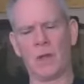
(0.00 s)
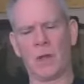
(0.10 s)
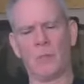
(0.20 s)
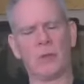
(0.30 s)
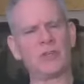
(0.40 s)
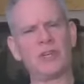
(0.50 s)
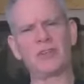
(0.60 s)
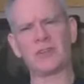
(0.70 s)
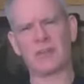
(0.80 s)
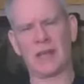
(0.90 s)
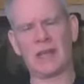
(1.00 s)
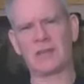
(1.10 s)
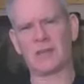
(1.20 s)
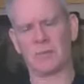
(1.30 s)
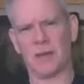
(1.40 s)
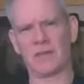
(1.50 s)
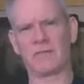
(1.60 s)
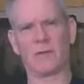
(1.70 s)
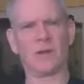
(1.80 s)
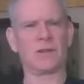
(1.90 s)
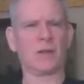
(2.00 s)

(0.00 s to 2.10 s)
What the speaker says: But Jesus takes his best friends